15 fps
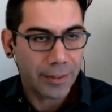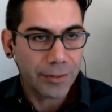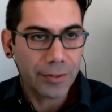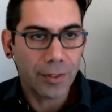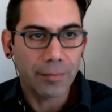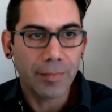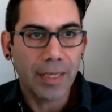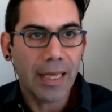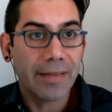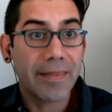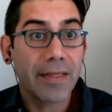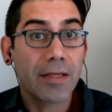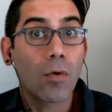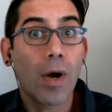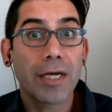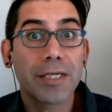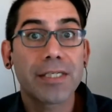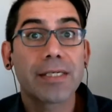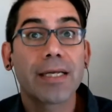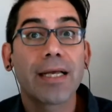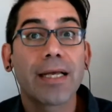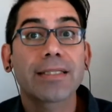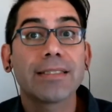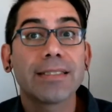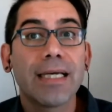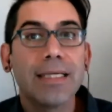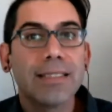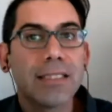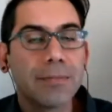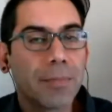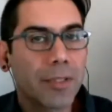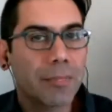some ethical washing exercises,